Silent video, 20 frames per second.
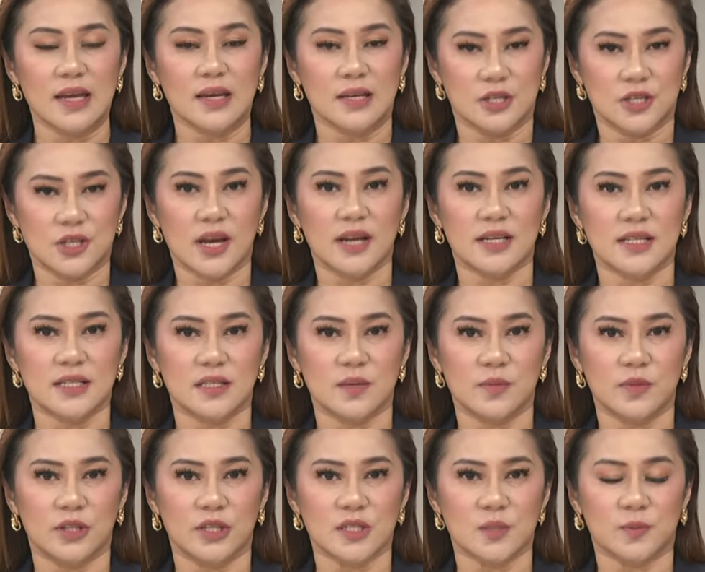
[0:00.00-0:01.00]
China's
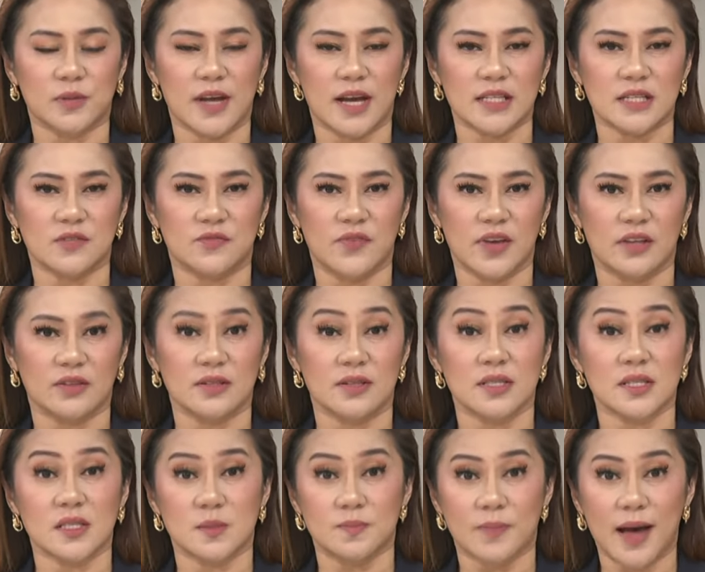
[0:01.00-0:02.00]
stimulus plans failed to
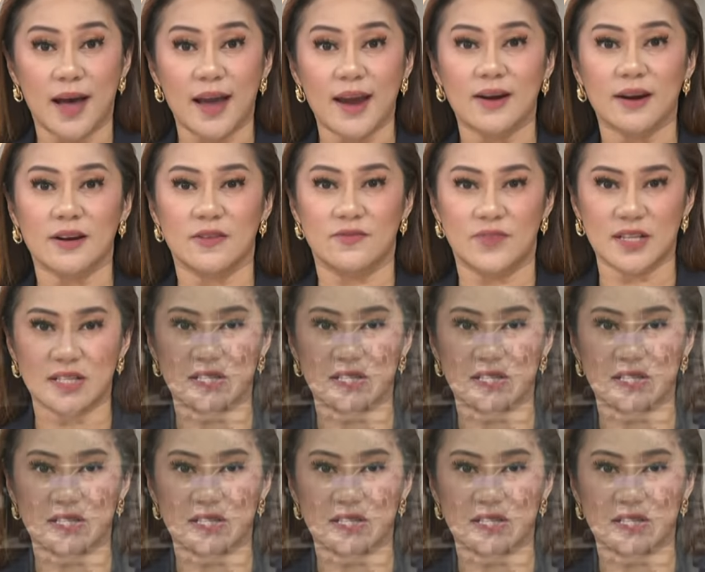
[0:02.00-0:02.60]
inspire investor